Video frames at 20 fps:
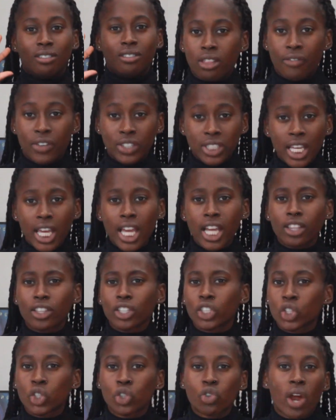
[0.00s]
the fatigue,
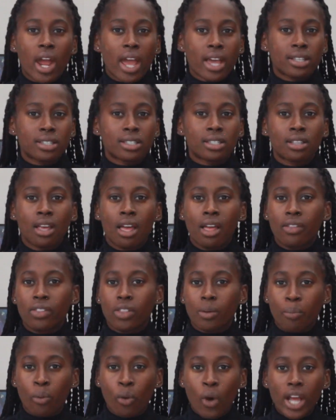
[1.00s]
the stress,
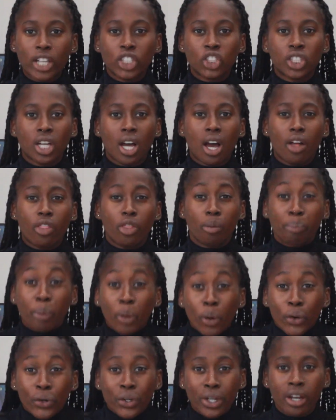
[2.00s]
the pressure, the
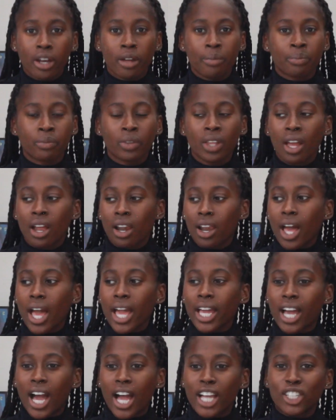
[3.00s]
boredom.
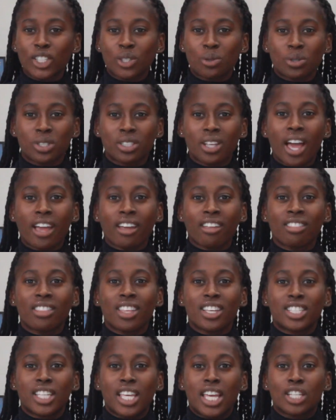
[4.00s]
Like, I just was like,
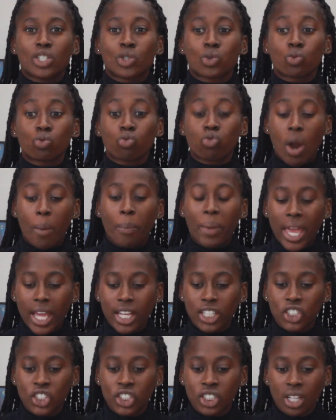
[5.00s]
this is
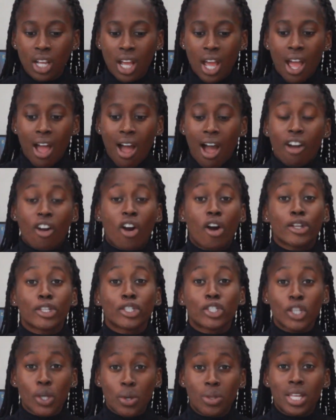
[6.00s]
rubbish. I
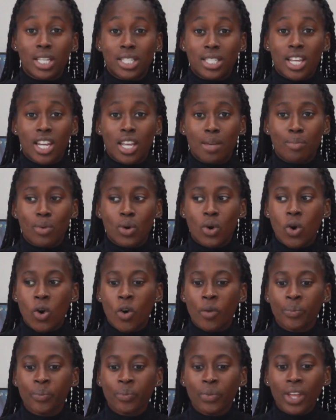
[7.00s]
can't do this
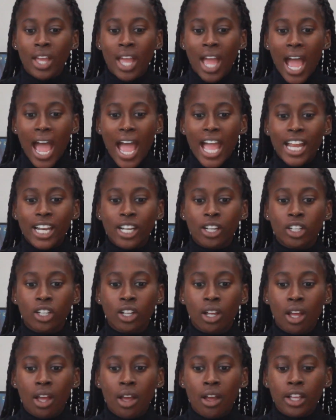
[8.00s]
anymore. And
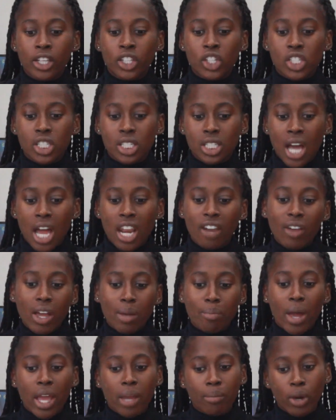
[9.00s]
just kind of
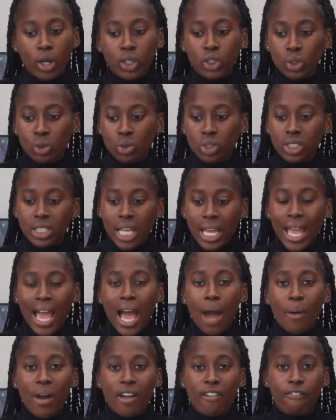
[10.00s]
like my emotional state,
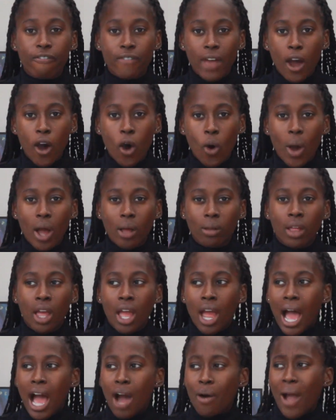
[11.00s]
how I felt,
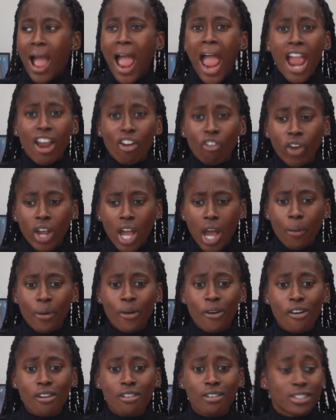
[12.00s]
how angry I
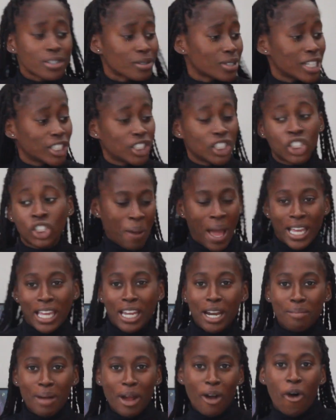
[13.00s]
was literally
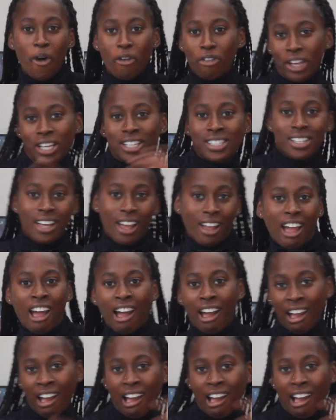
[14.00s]
packing up my office, like,